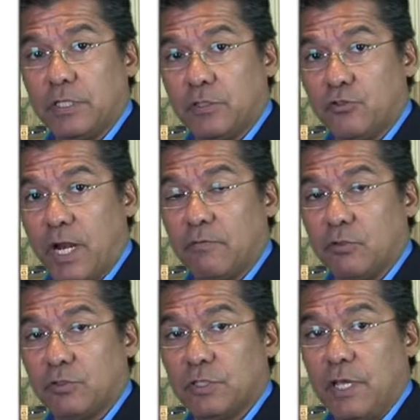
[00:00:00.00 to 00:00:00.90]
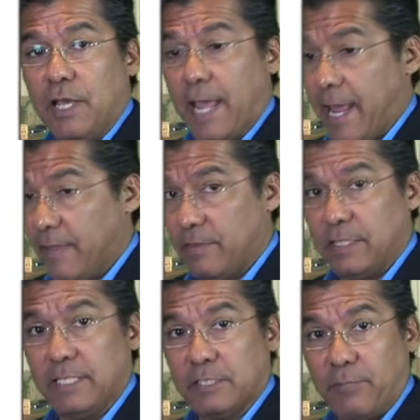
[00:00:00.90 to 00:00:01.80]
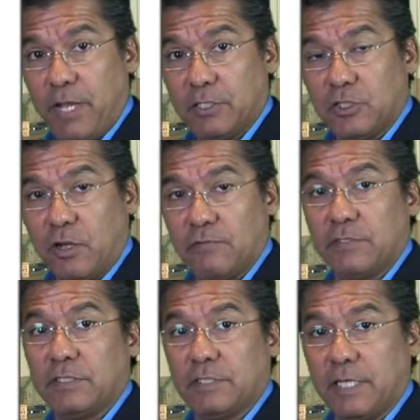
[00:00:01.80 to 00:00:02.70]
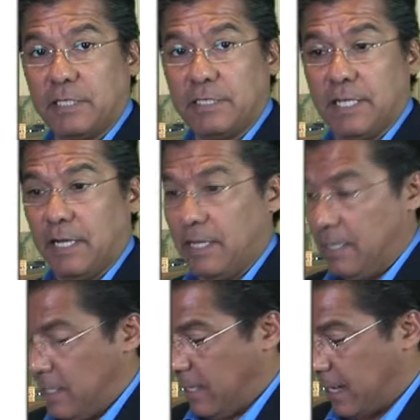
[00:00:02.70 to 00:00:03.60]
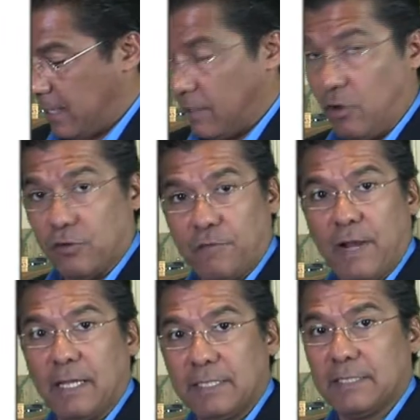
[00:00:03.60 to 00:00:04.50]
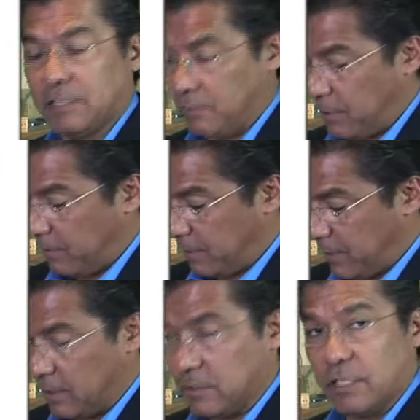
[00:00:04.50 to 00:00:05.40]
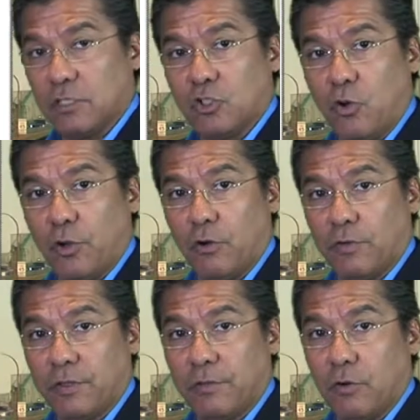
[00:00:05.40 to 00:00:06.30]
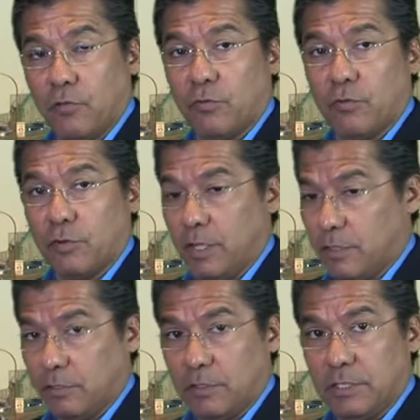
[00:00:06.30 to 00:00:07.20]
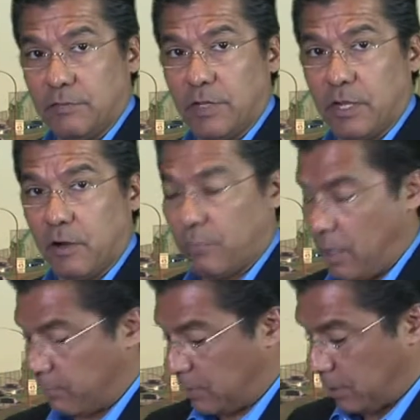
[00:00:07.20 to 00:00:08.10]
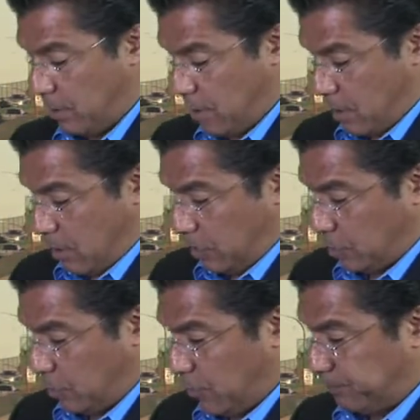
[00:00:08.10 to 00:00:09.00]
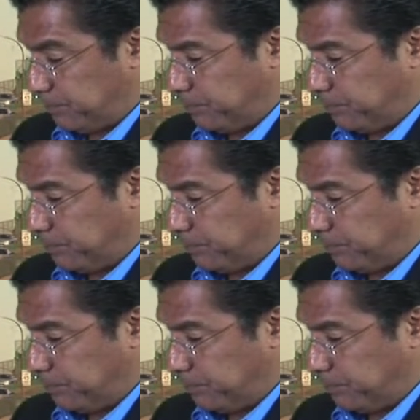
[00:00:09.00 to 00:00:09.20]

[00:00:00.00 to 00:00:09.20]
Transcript: the drivers and the dispatch office and all your filing system and everything is going over the DVIR properly. So,